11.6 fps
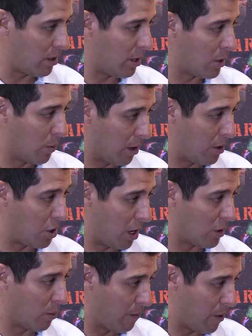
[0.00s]
That's one of the
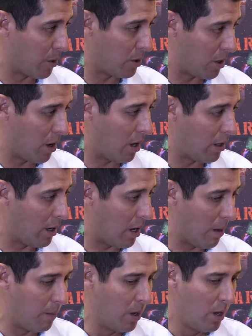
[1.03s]
channels we're focusing on.
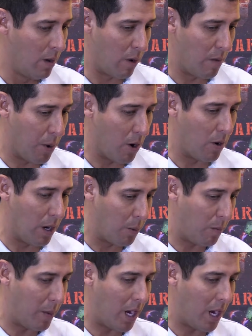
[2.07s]
Uh, We've partnered up with